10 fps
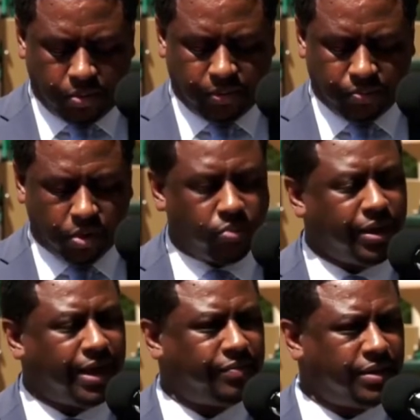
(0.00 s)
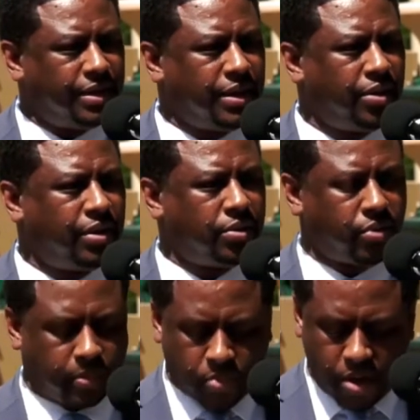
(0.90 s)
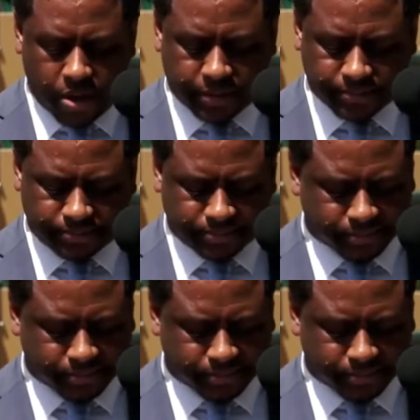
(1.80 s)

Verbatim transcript: of what we have done here at Lorick Park.